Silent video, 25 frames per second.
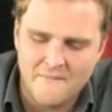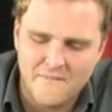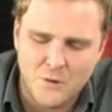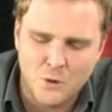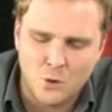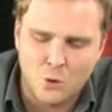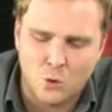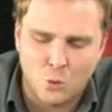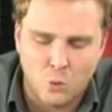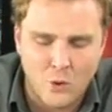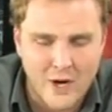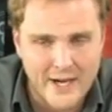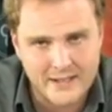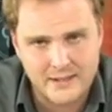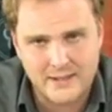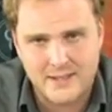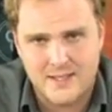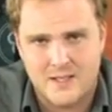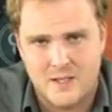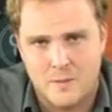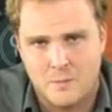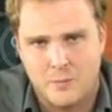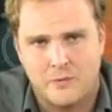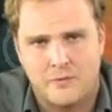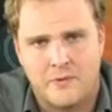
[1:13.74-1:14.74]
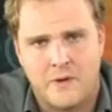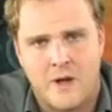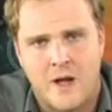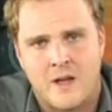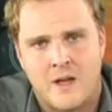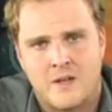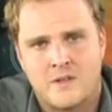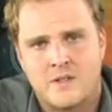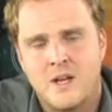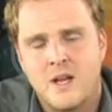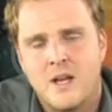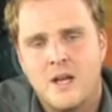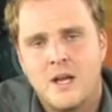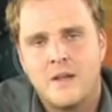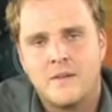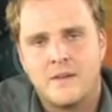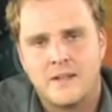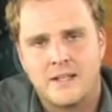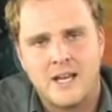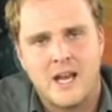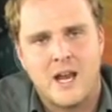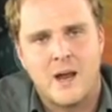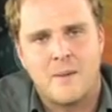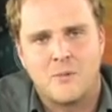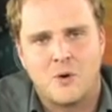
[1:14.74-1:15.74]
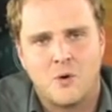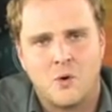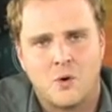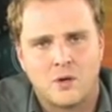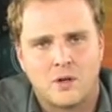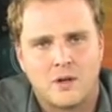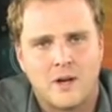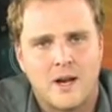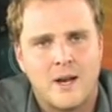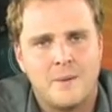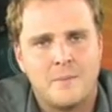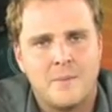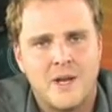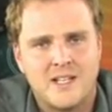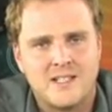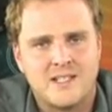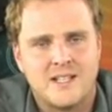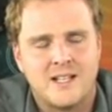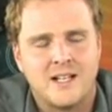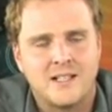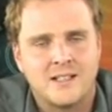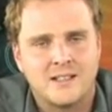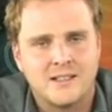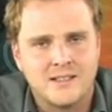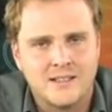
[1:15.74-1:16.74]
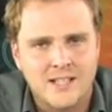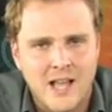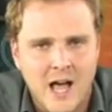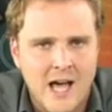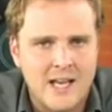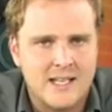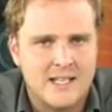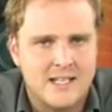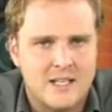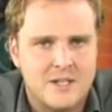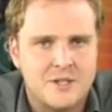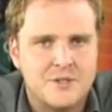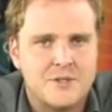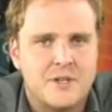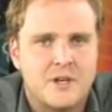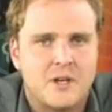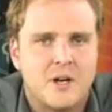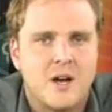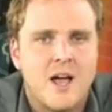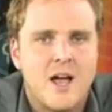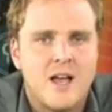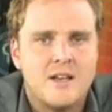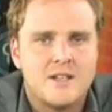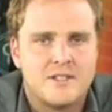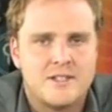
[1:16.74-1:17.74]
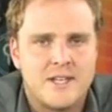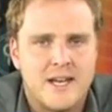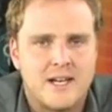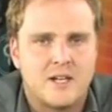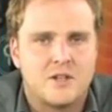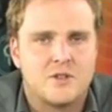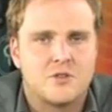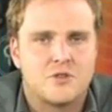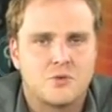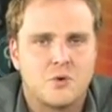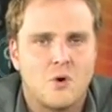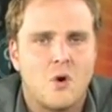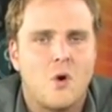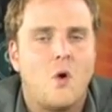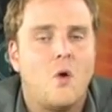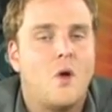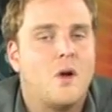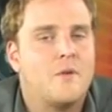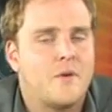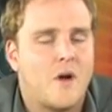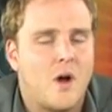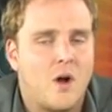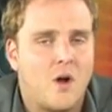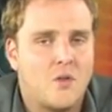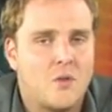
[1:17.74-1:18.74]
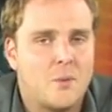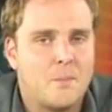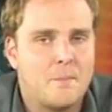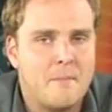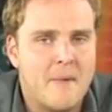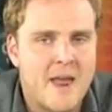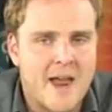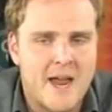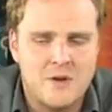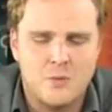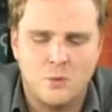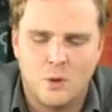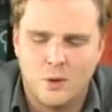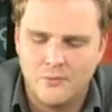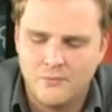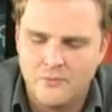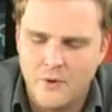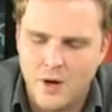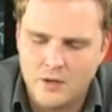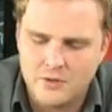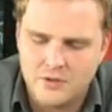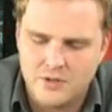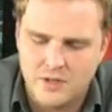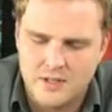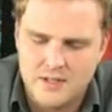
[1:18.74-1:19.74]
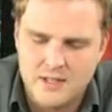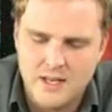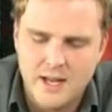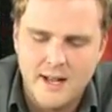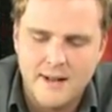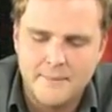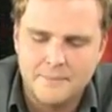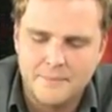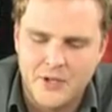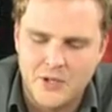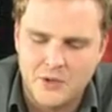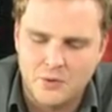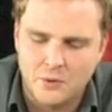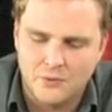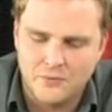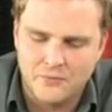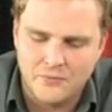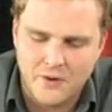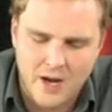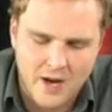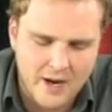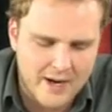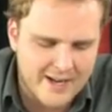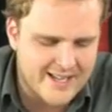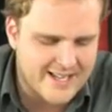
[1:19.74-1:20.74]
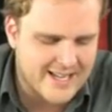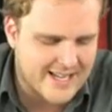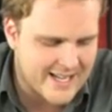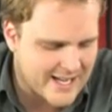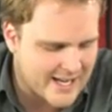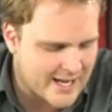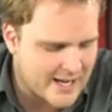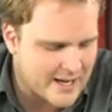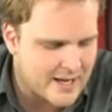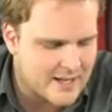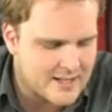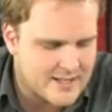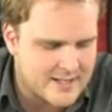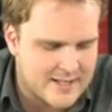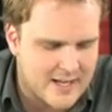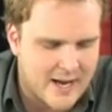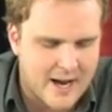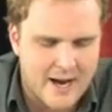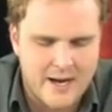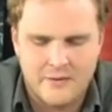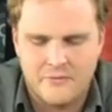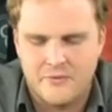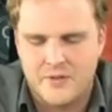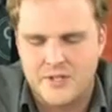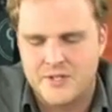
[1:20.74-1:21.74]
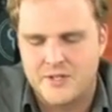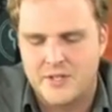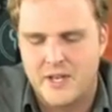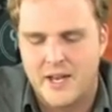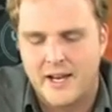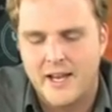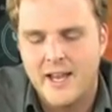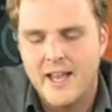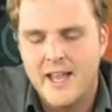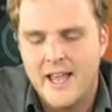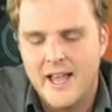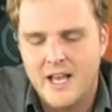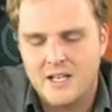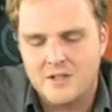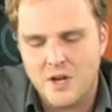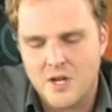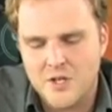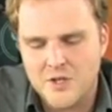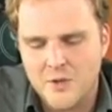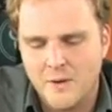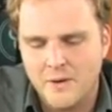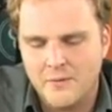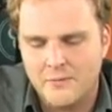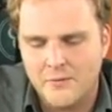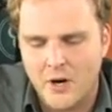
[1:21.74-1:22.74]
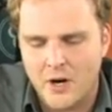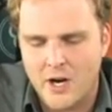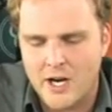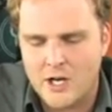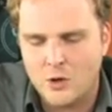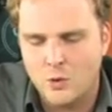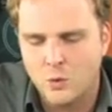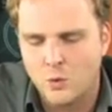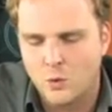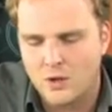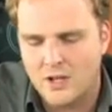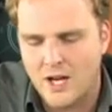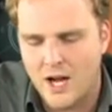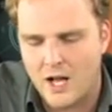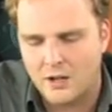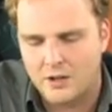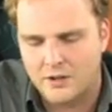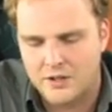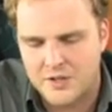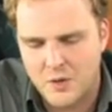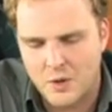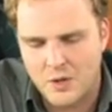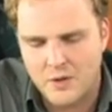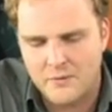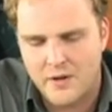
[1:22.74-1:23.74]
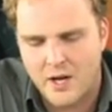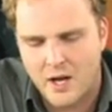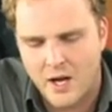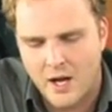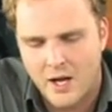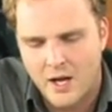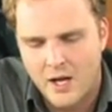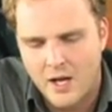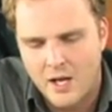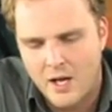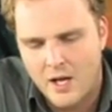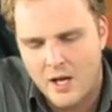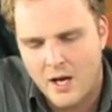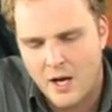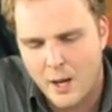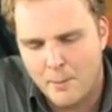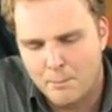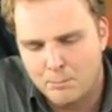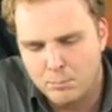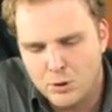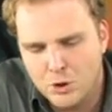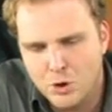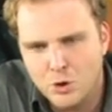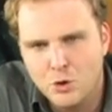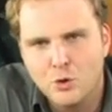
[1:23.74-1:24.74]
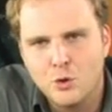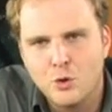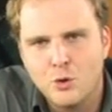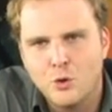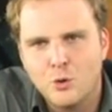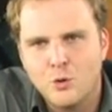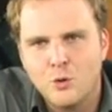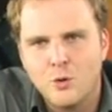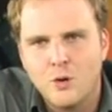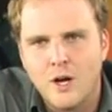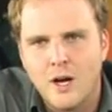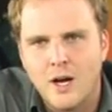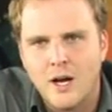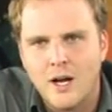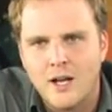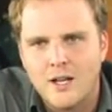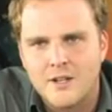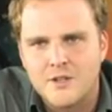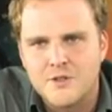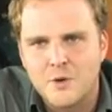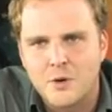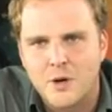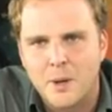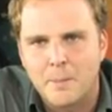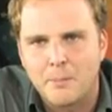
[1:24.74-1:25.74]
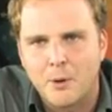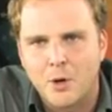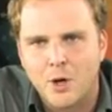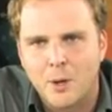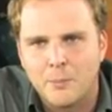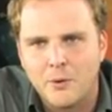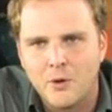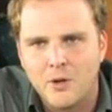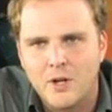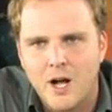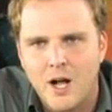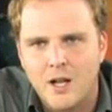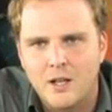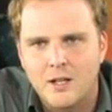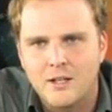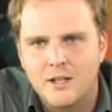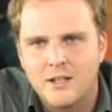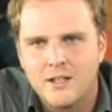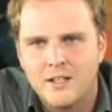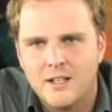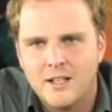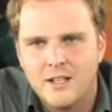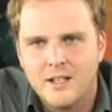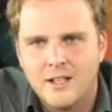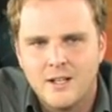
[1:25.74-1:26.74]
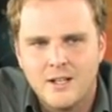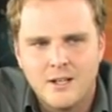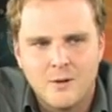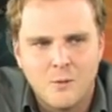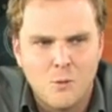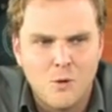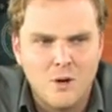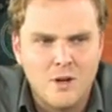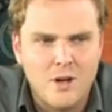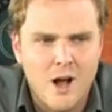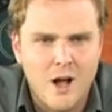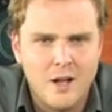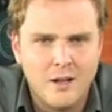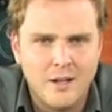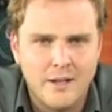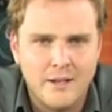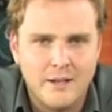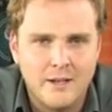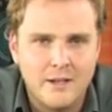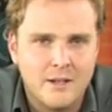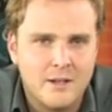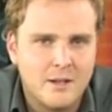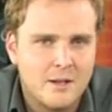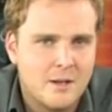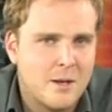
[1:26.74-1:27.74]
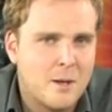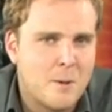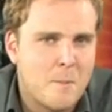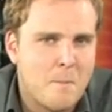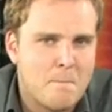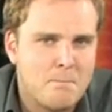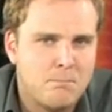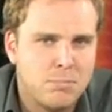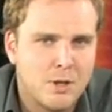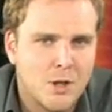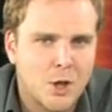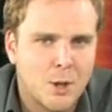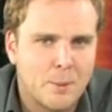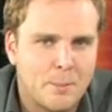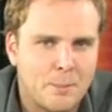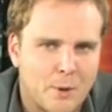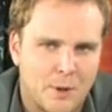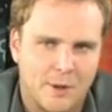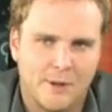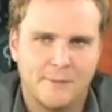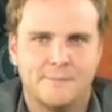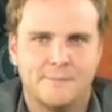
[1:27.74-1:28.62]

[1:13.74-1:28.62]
greatly simplifies the camcorder and makes it a lot easier to take control of all the manual functions that you'll find inside of this thing. It's also a very cool color. It's sort of a blue, sort of purple color. We'll call it Blurple.